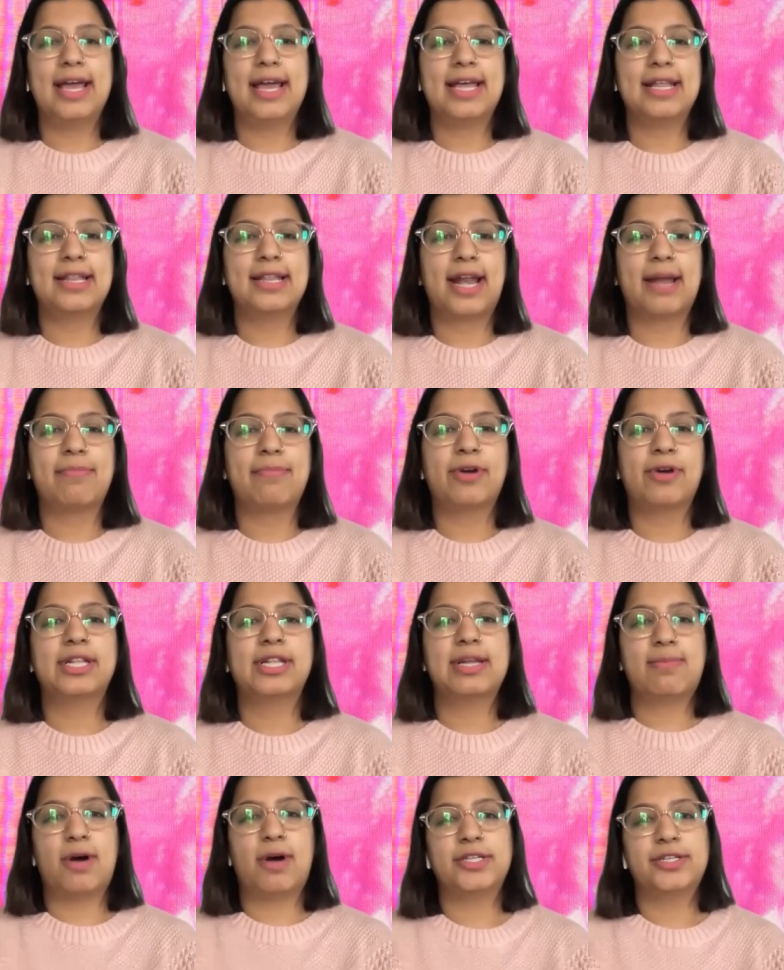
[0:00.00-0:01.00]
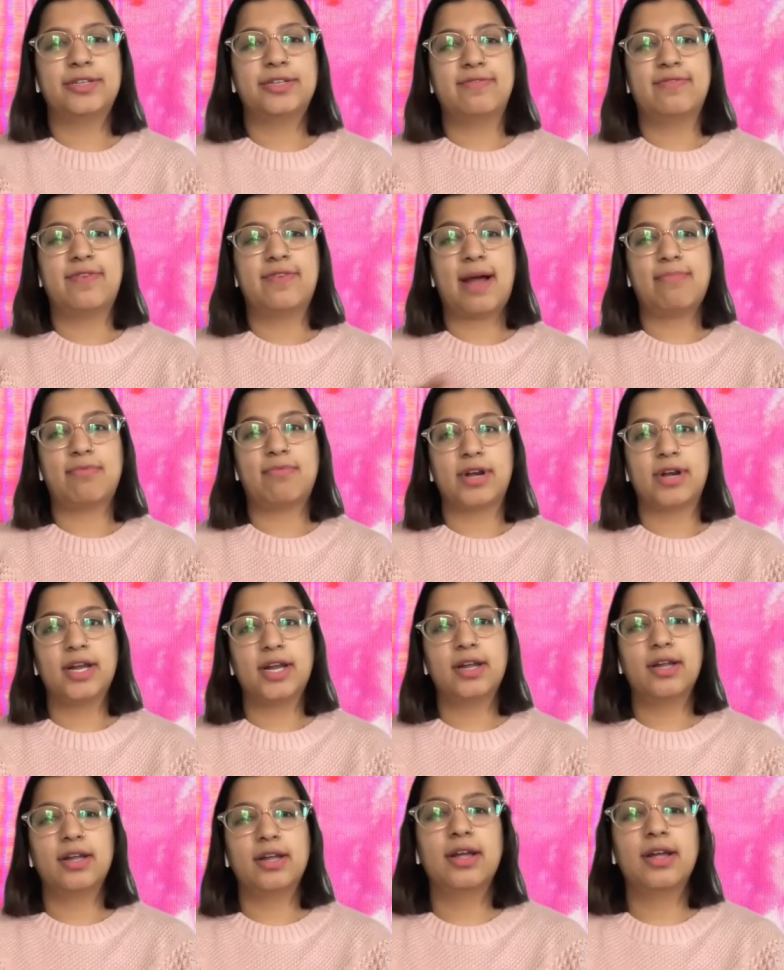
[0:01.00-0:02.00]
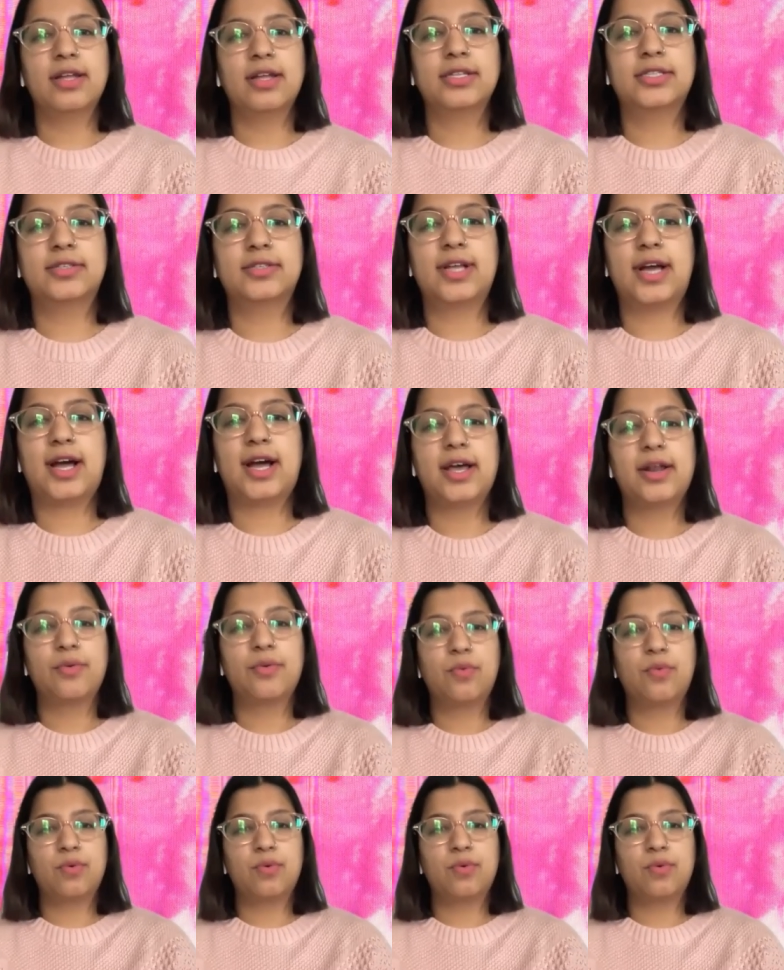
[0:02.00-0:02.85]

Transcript: And then I print them onto fabric so that